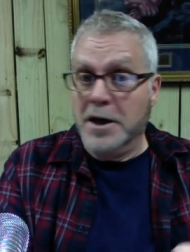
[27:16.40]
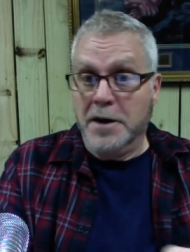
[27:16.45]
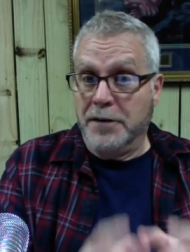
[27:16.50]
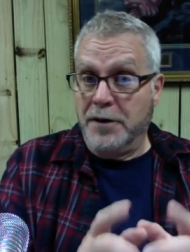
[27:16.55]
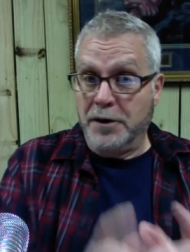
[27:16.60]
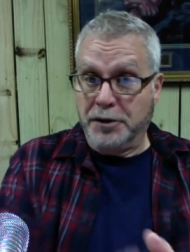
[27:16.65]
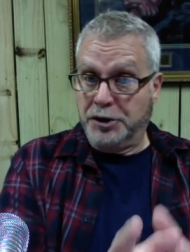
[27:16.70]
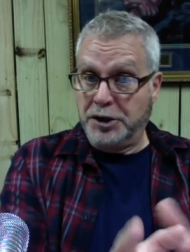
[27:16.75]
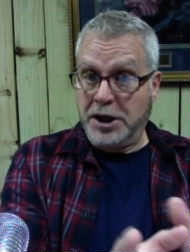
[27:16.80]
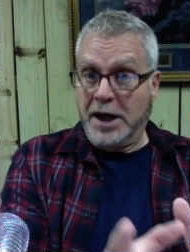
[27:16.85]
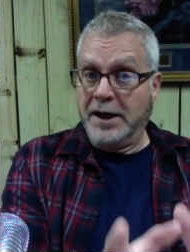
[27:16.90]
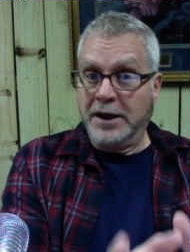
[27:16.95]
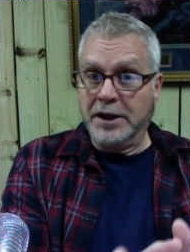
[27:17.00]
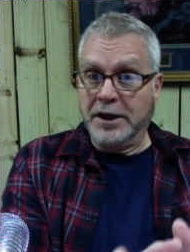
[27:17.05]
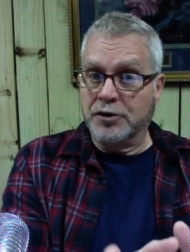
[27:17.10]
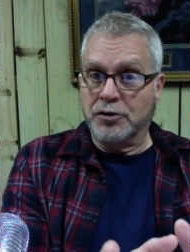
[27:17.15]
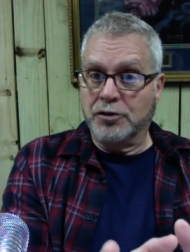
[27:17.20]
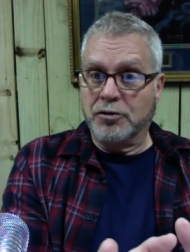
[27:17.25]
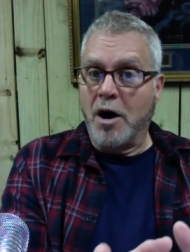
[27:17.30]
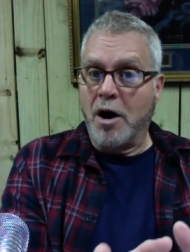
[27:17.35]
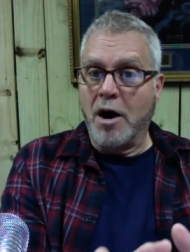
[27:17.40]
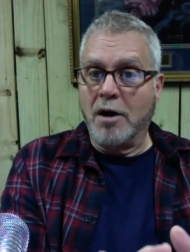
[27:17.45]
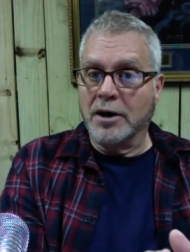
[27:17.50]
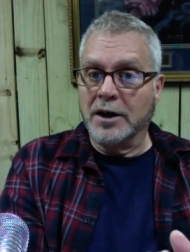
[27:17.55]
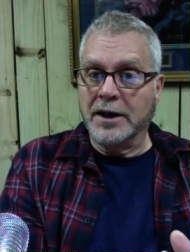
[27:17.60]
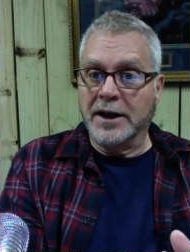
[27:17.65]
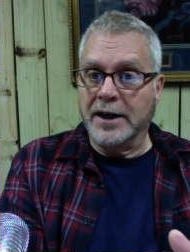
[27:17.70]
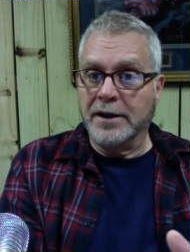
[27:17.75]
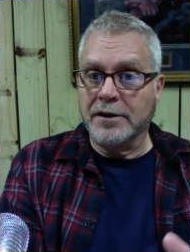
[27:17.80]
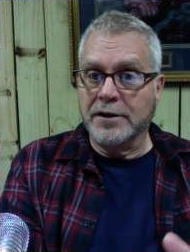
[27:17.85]
They're standing strong
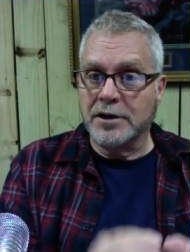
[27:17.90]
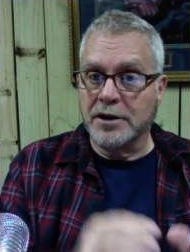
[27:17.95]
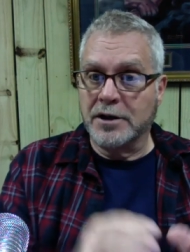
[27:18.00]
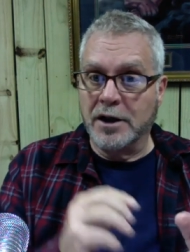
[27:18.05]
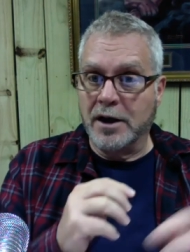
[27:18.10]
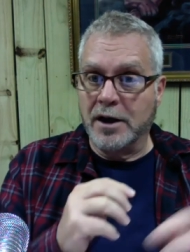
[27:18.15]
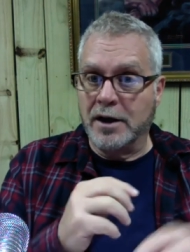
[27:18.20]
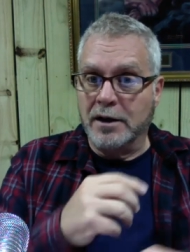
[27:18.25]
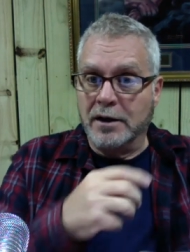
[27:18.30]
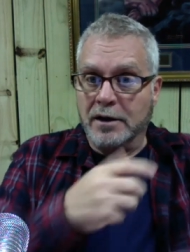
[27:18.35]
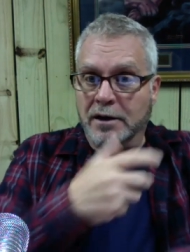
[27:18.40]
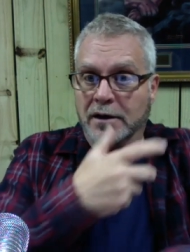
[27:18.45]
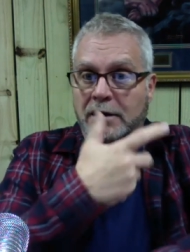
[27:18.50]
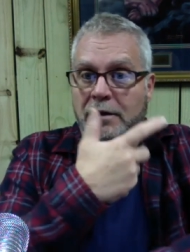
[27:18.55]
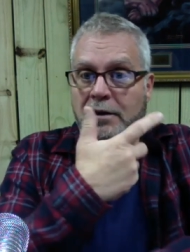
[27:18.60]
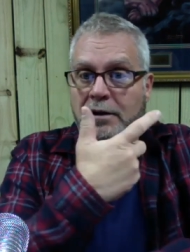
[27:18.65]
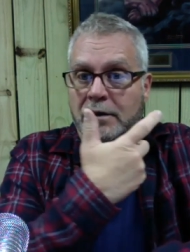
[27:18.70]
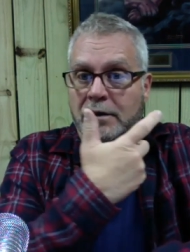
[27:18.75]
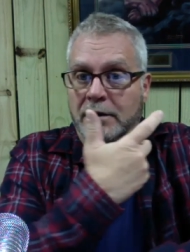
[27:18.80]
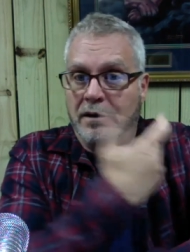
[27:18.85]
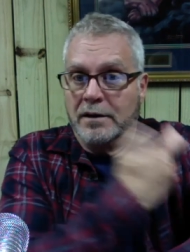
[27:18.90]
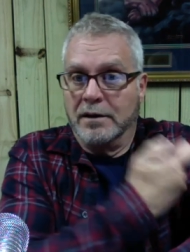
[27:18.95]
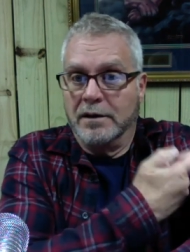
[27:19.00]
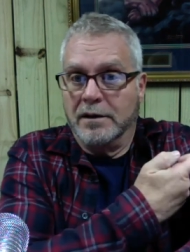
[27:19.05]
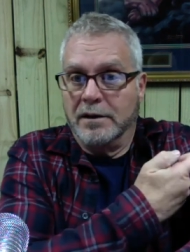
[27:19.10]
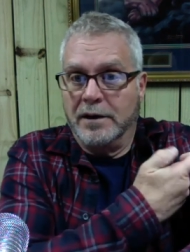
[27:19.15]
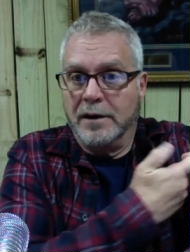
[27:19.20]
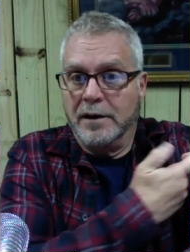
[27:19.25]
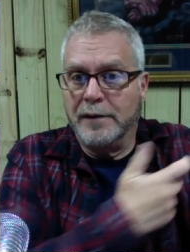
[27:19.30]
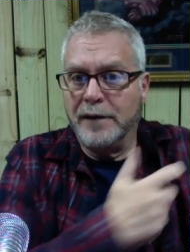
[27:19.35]
against the
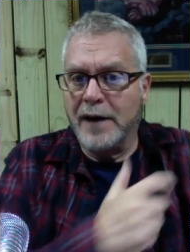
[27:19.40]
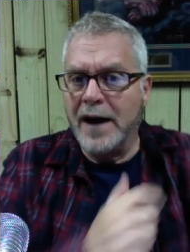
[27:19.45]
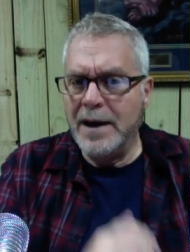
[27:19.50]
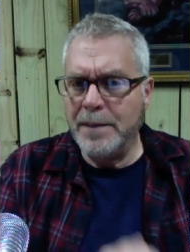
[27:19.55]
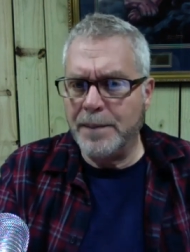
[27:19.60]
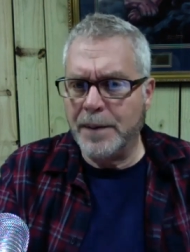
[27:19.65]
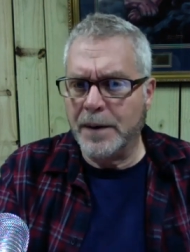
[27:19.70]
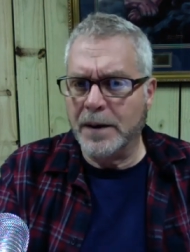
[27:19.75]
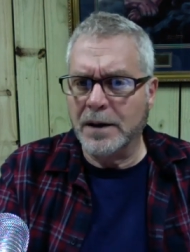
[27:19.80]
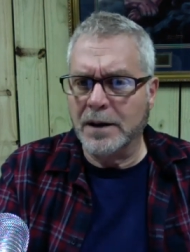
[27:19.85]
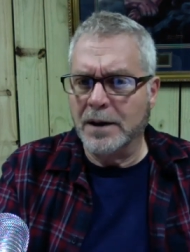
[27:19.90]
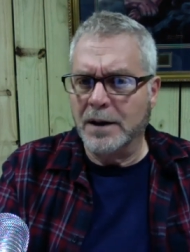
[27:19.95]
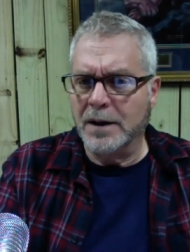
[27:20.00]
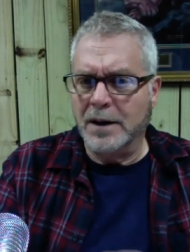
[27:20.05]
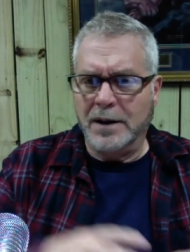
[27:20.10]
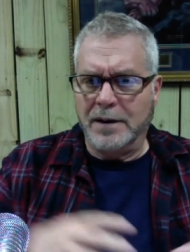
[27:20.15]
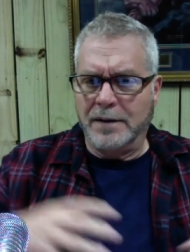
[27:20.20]
viper.